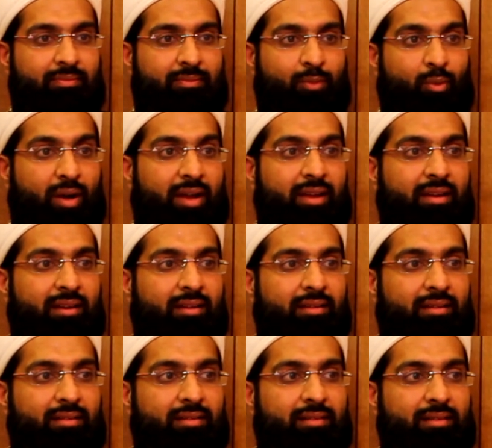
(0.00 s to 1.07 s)
Why?
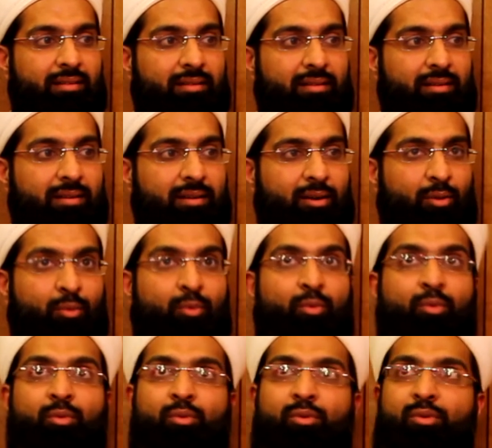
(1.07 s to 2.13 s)
Oh,
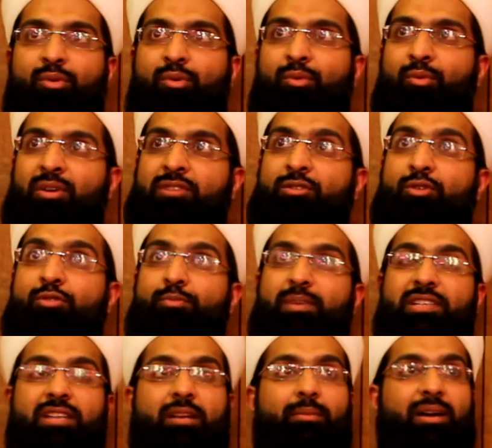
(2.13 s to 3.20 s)
what's so
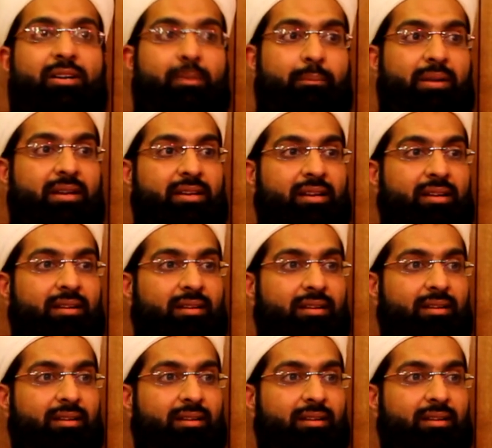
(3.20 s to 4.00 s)
special about a building?